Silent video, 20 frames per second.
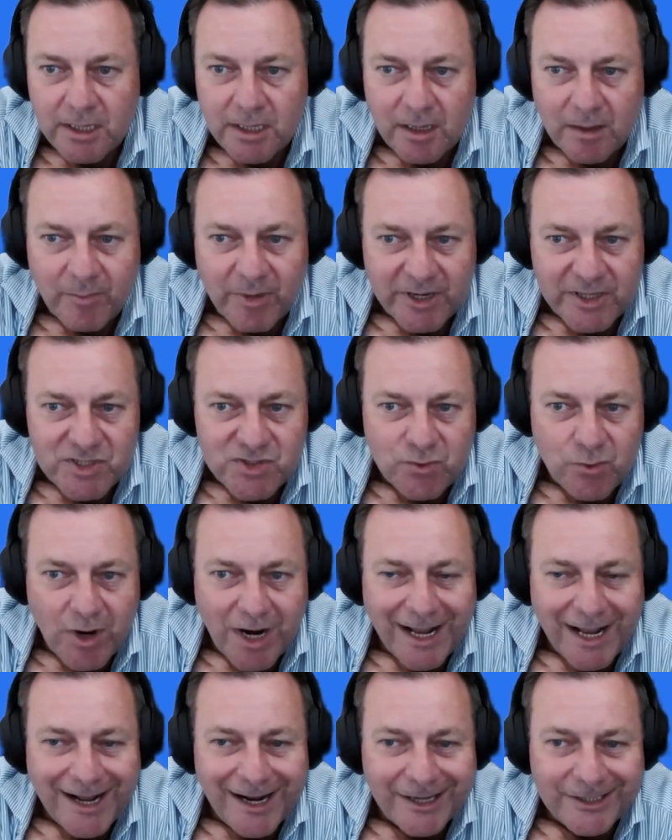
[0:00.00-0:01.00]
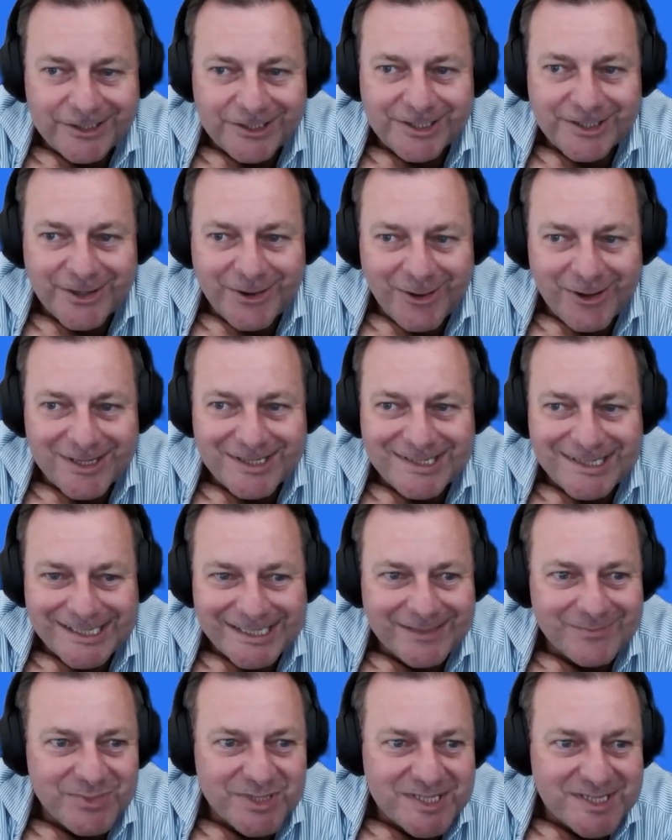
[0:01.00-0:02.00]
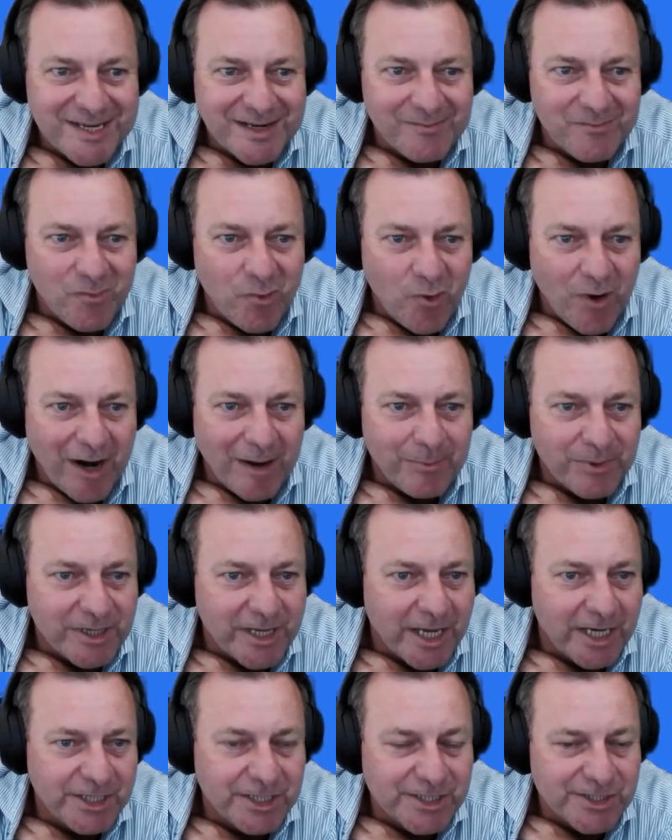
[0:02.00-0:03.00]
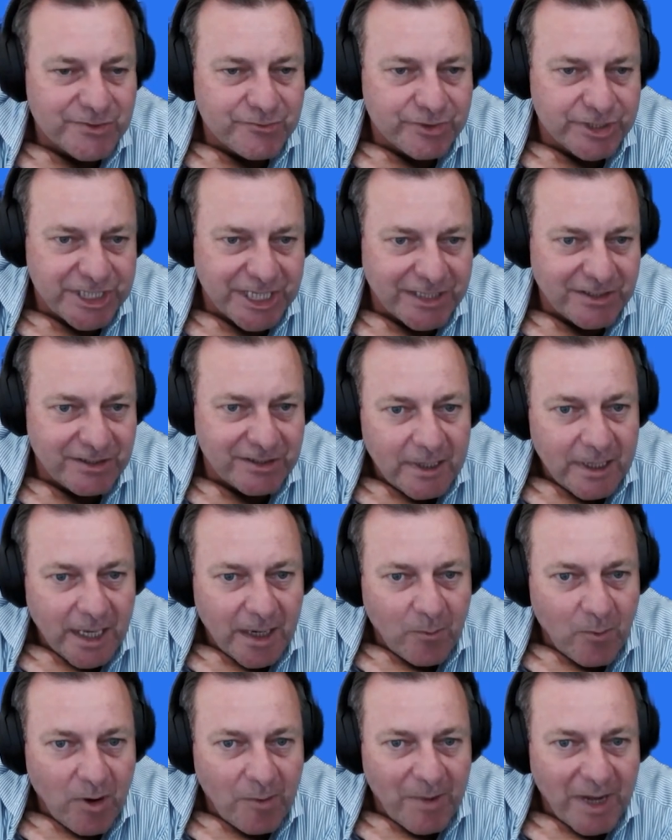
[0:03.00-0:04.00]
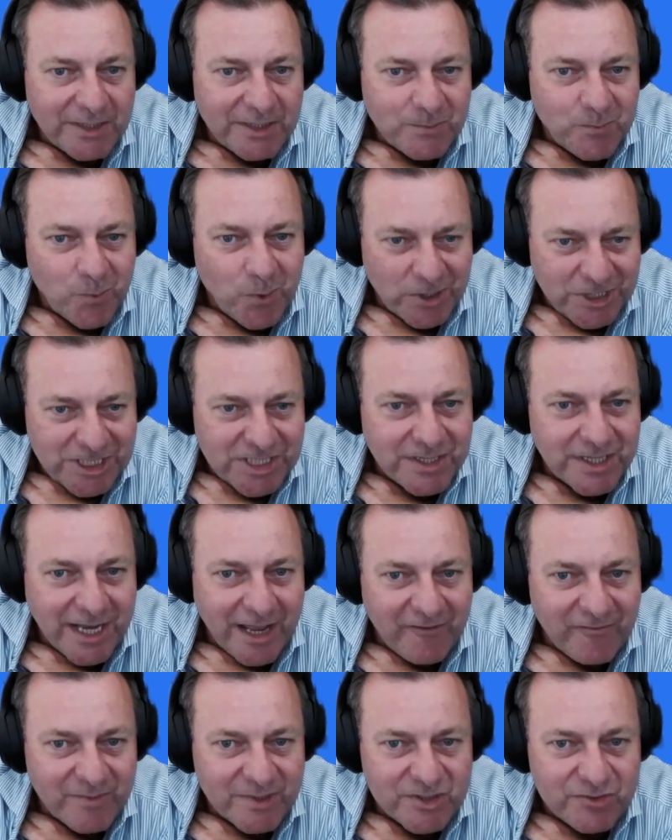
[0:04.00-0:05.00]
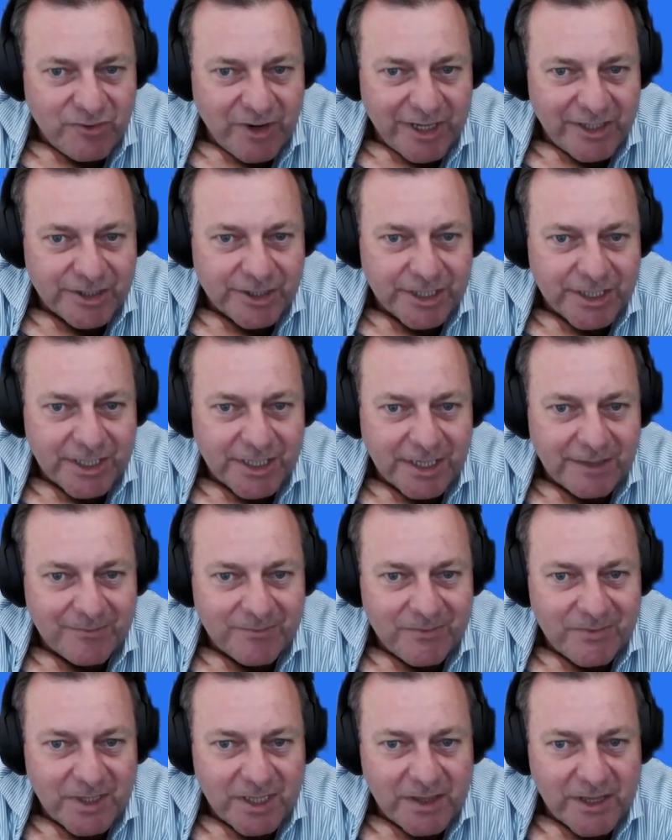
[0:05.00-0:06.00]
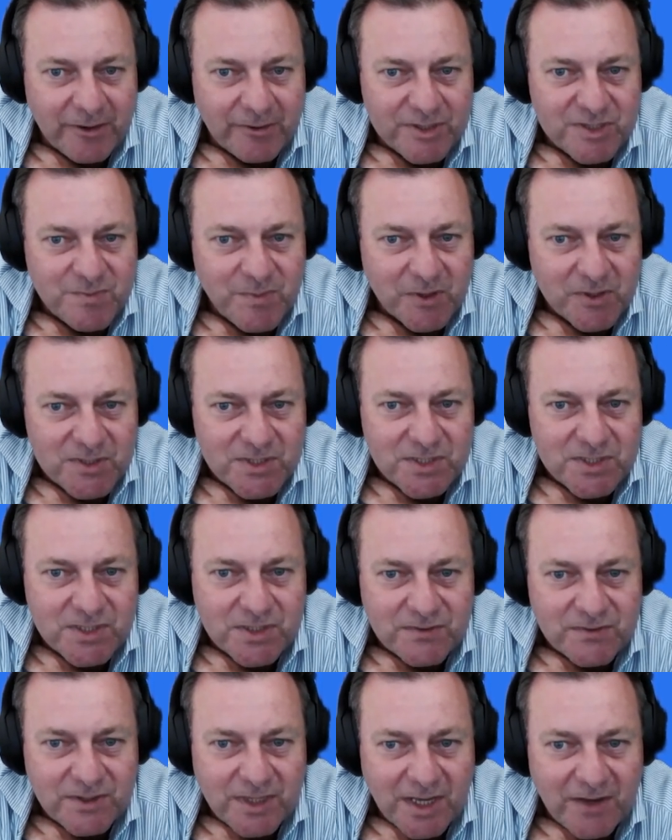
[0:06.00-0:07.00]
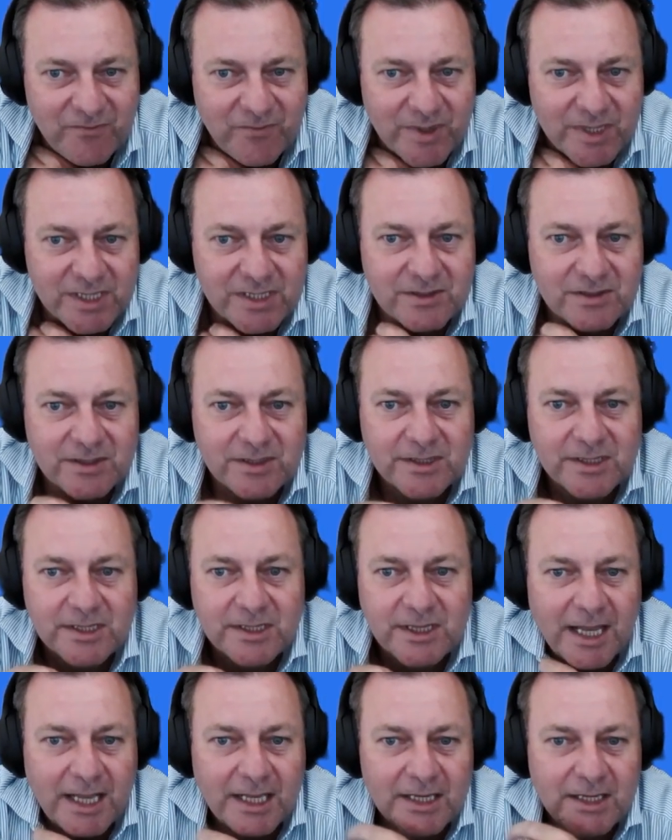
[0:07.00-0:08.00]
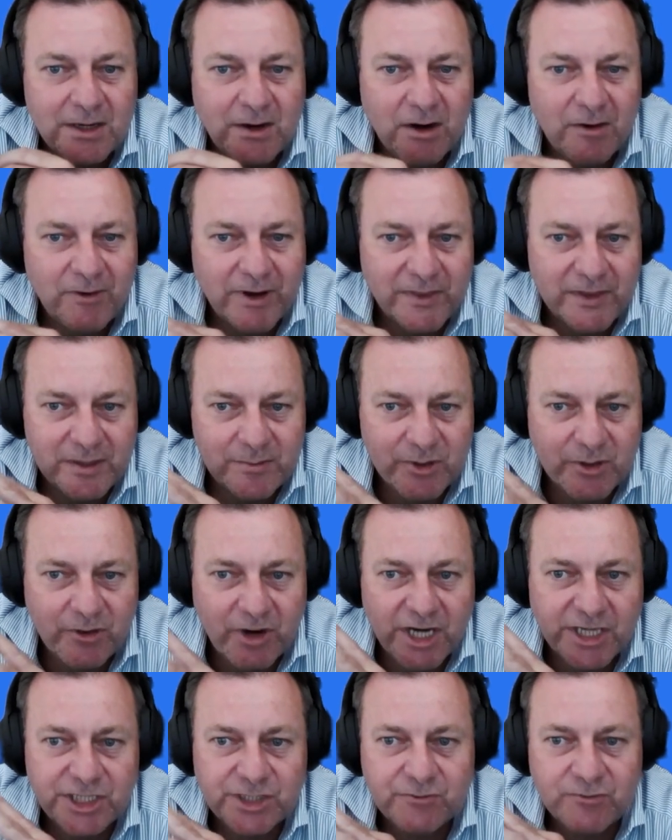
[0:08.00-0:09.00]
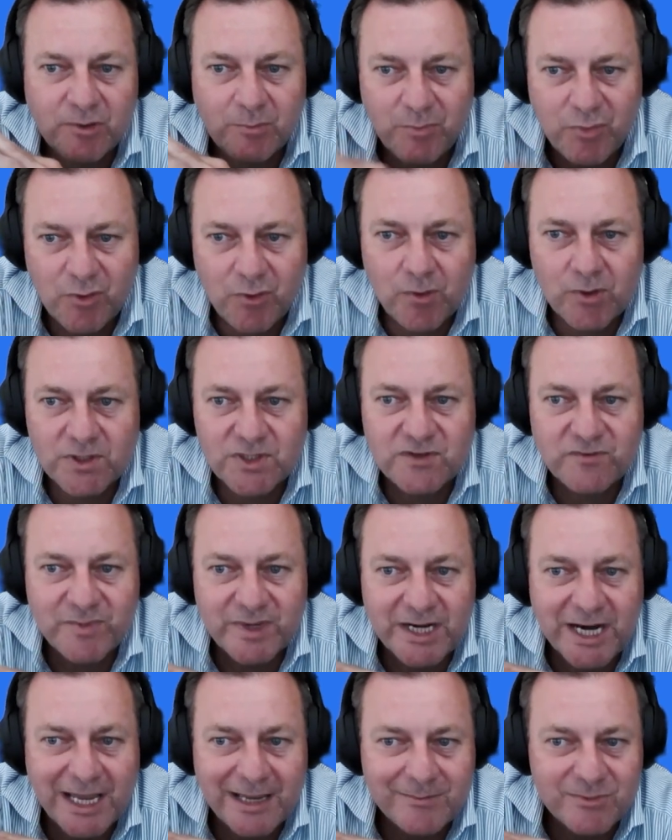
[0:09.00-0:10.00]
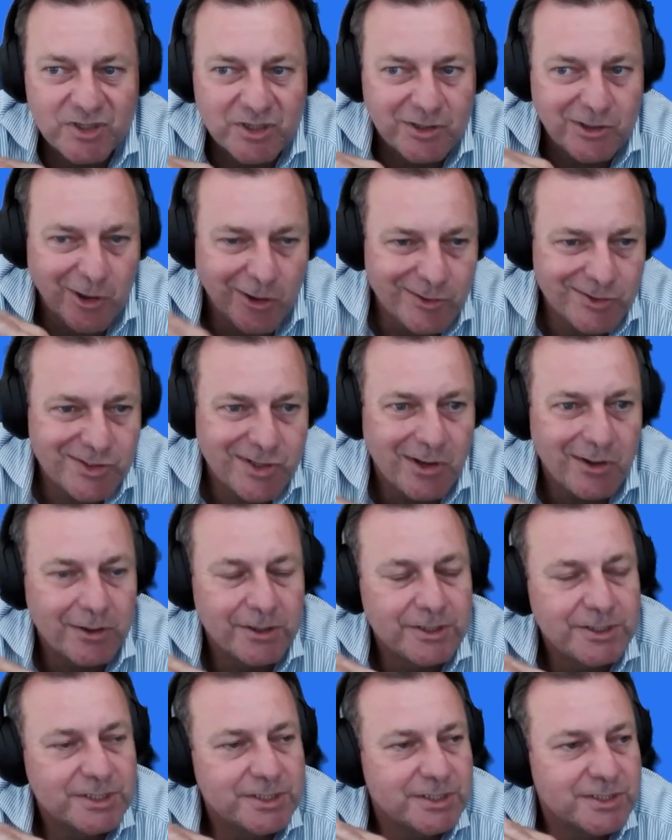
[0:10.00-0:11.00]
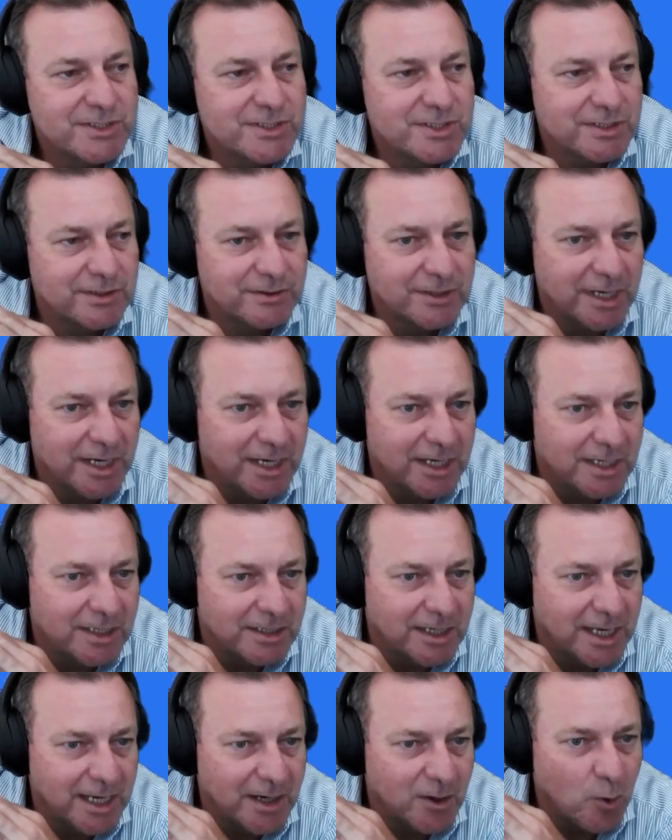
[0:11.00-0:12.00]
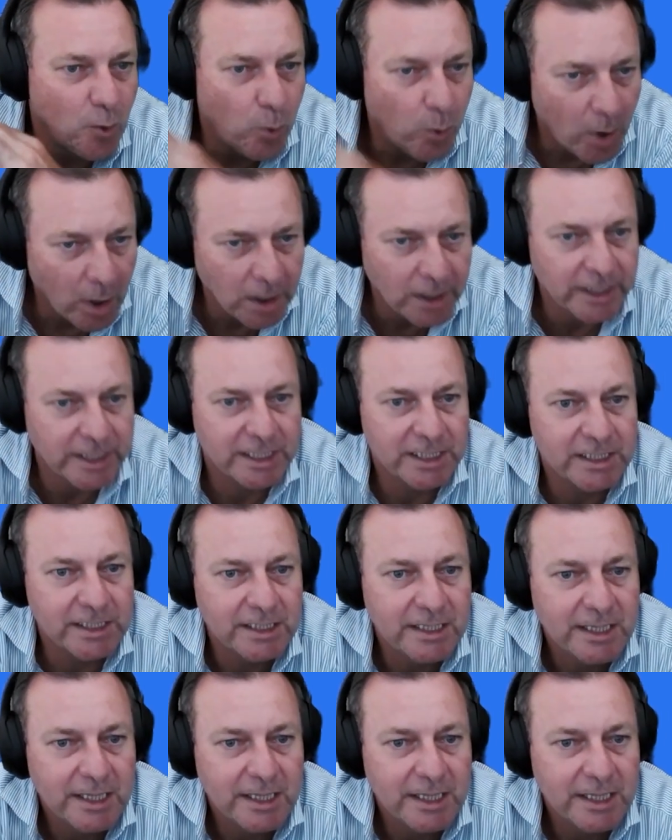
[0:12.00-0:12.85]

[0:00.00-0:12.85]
but it saw 119% more applications rejected. And while much of the government's rhetoric in their responses have been, you know, around the immigration reports have been aimed at ghost colleges and quality,